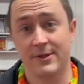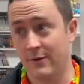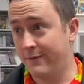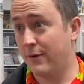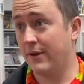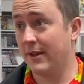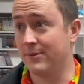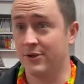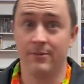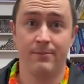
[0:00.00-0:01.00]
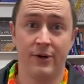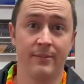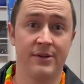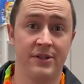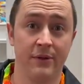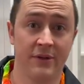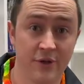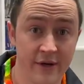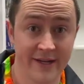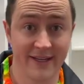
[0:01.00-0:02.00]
so four of them should pretty much do the trick.